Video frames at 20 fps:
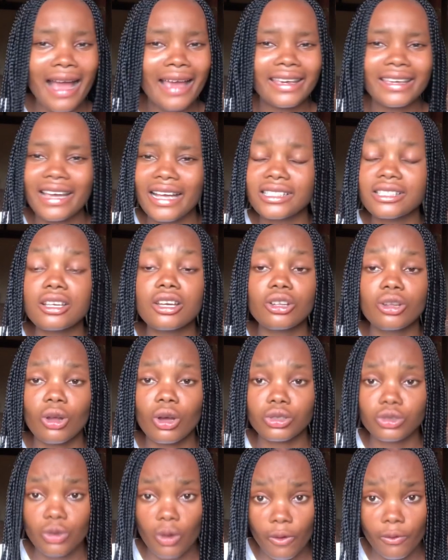I get a
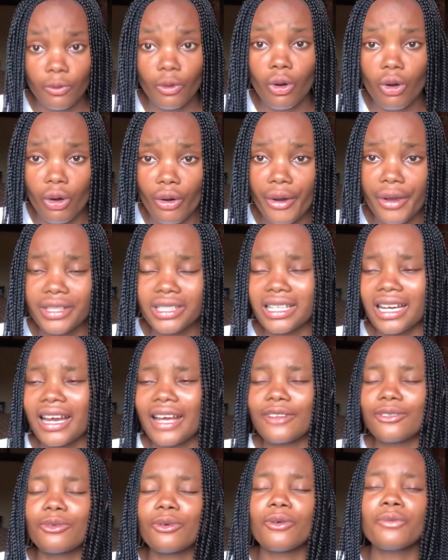lot of oils that
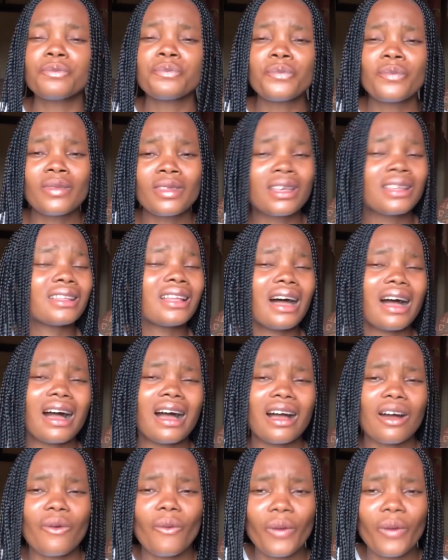I know that,